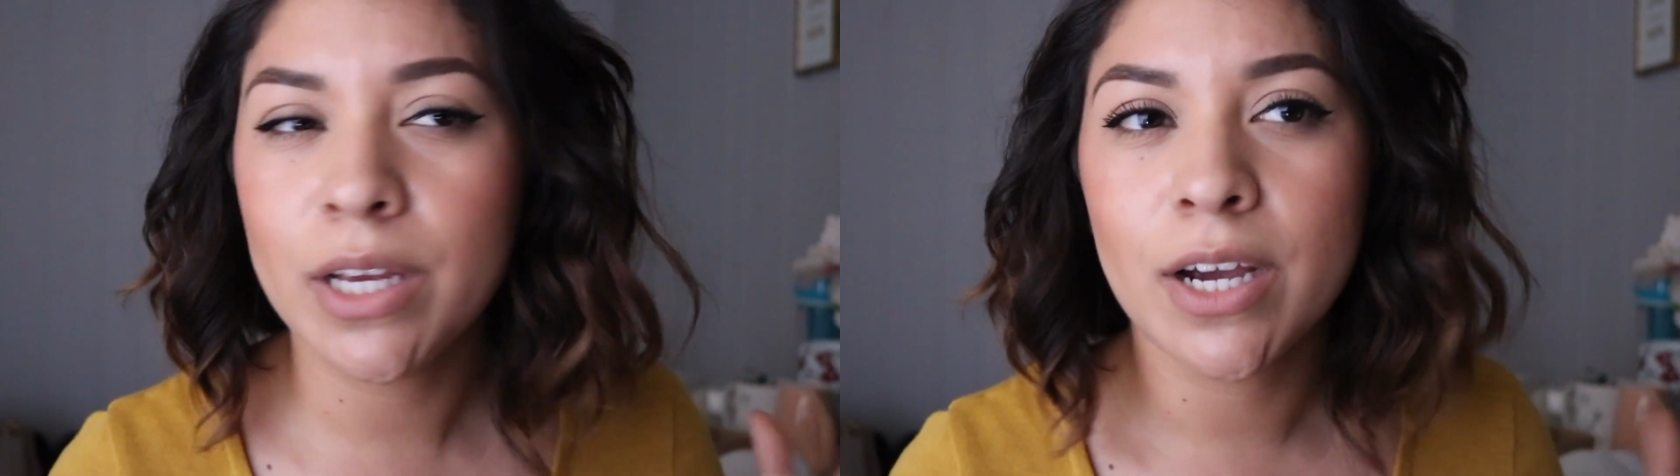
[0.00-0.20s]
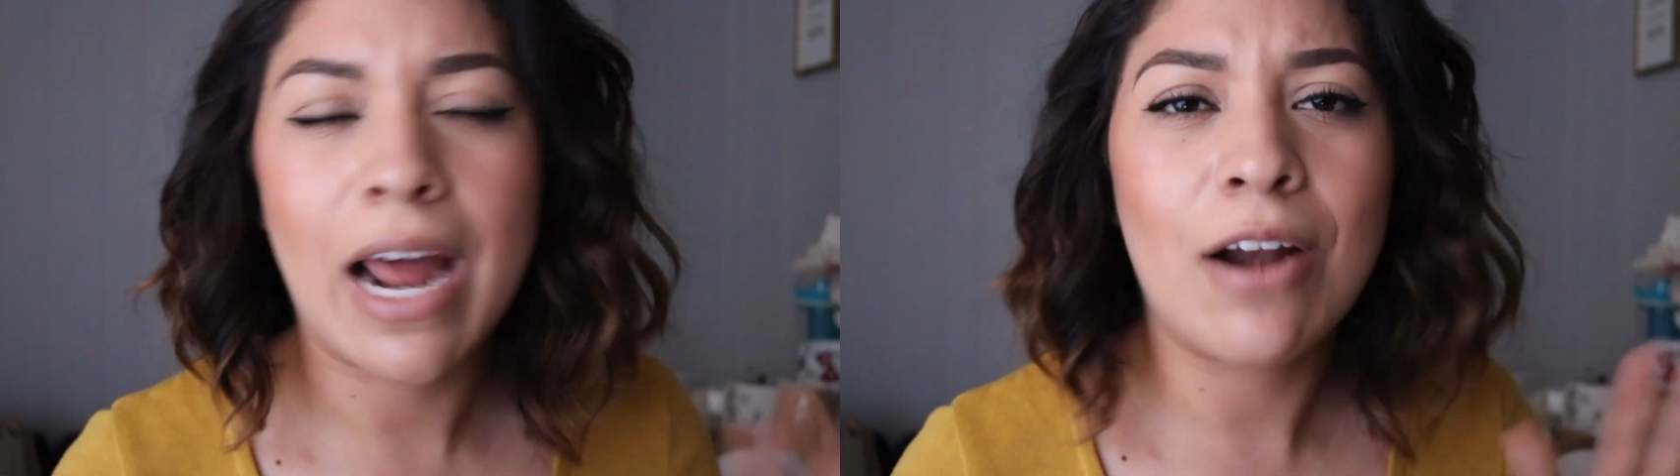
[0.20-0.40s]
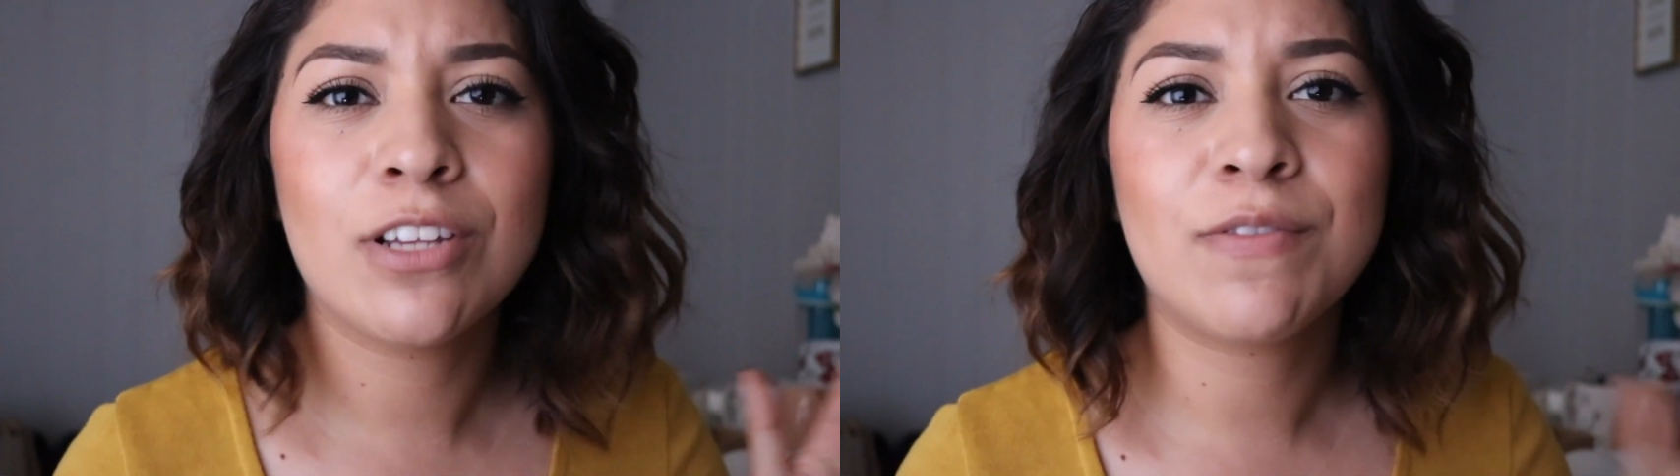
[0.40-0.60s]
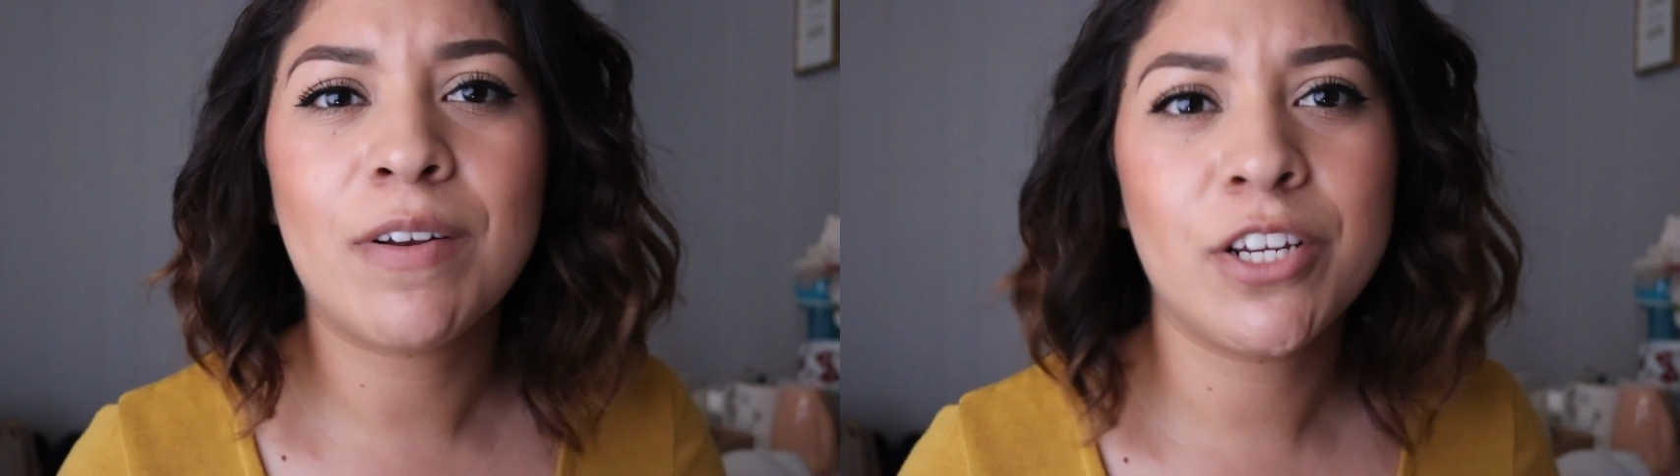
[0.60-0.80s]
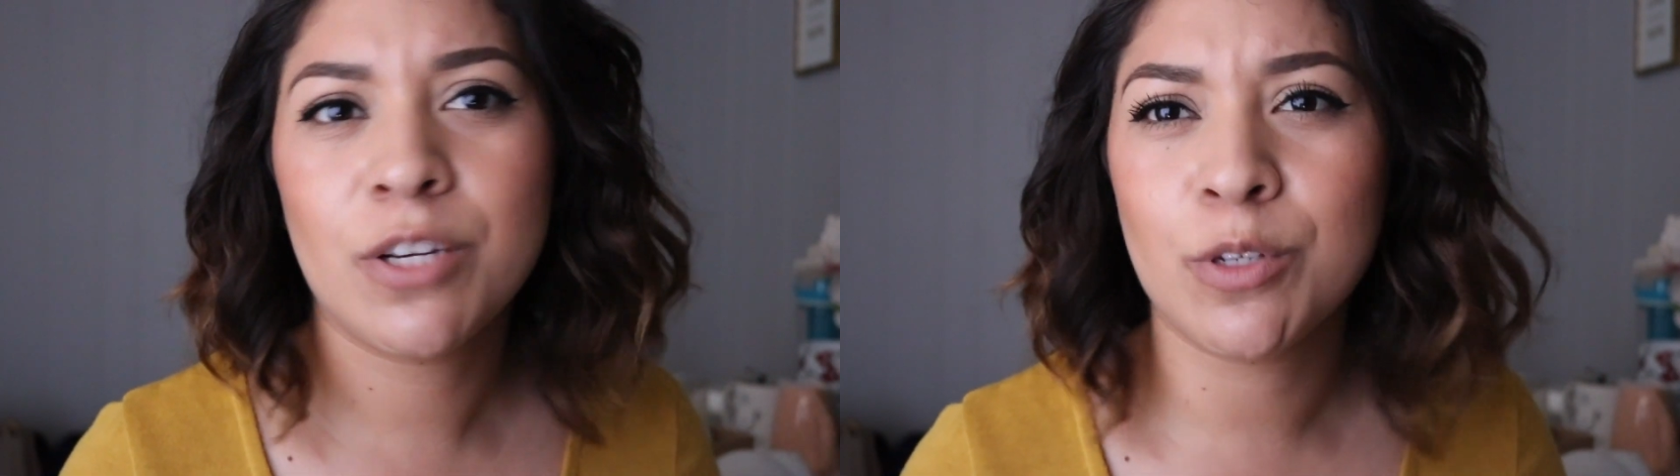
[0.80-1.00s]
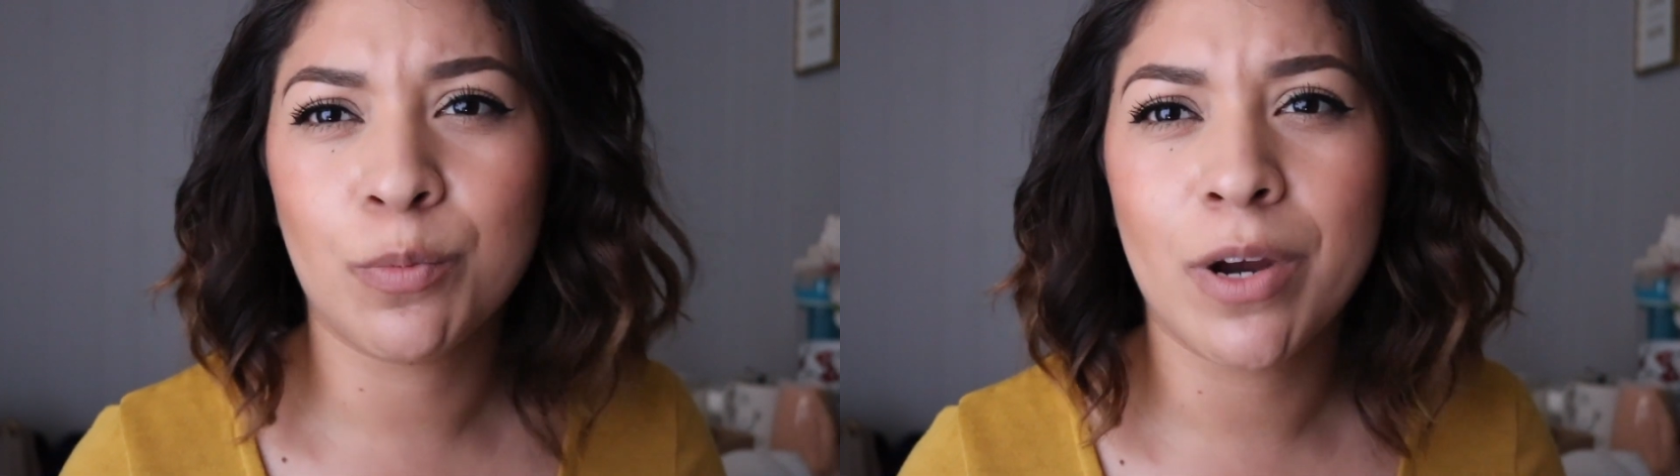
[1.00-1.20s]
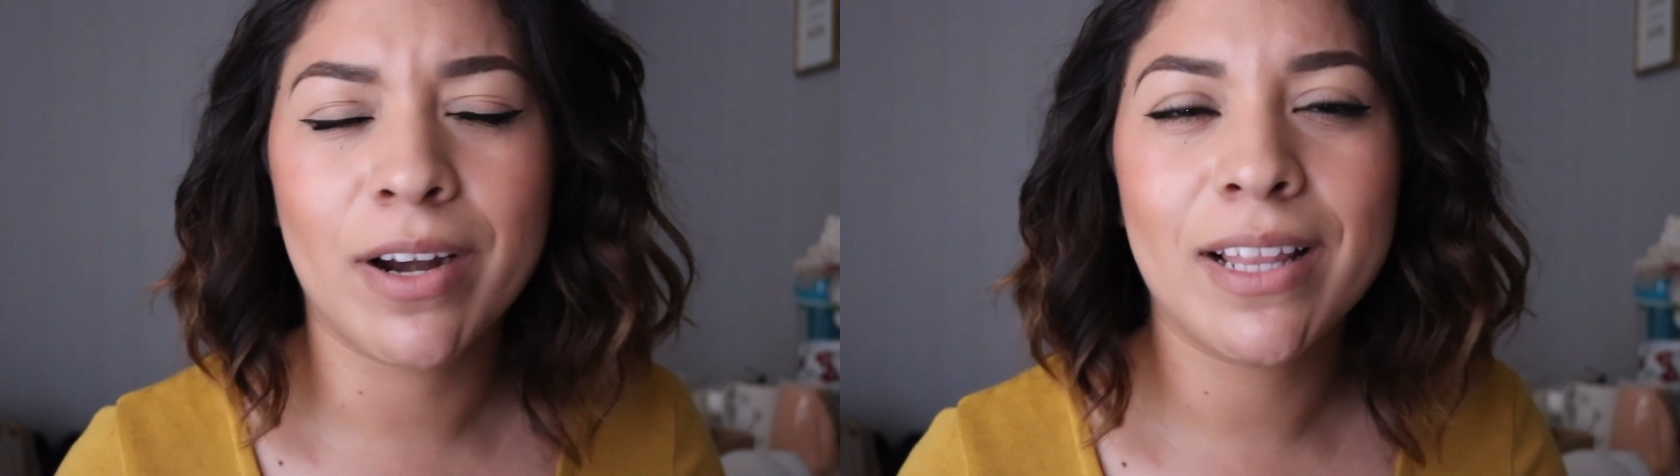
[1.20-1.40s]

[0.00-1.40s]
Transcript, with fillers: good. I don't know, this foundation was weird.